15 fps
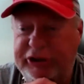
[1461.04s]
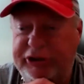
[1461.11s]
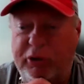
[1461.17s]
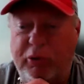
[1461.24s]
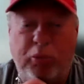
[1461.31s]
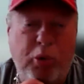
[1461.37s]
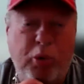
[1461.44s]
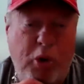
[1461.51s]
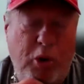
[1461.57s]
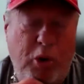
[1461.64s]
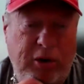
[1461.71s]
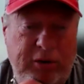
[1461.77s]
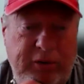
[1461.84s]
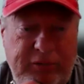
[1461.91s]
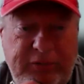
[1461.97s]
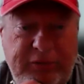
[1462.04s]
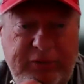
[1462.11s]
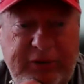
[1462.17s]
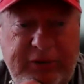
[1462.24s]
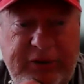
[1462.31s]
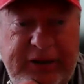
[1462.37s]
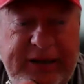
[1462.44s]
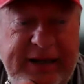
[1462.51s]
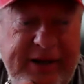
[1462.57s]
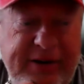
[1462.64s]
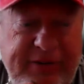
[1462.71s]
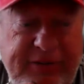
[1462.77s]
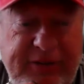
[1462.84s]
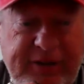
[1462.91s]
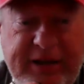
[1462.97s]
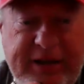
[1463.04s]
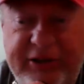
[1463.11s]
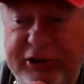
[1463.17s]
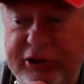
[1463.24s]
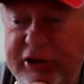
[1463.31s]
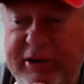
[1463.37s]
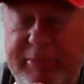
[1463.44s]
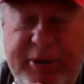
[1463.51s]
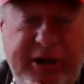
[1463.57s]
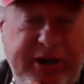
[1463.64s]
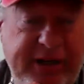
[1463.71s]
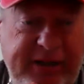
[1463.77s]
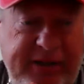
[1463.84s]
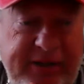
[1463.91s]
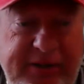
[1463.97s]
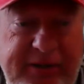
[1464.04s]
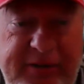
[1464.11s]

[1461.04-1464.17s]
is your role in your community?